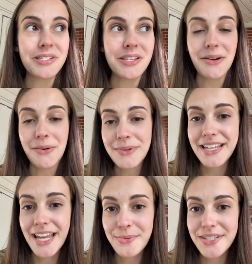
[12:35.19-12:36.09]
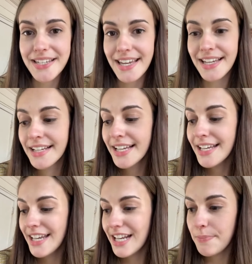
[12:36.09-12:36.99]
so I wasn't able to get
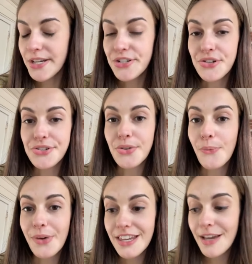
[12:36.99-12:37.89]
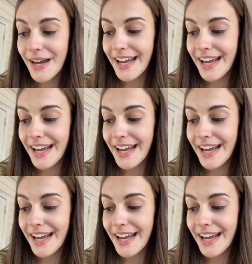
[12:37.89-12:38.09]
any pictures with him.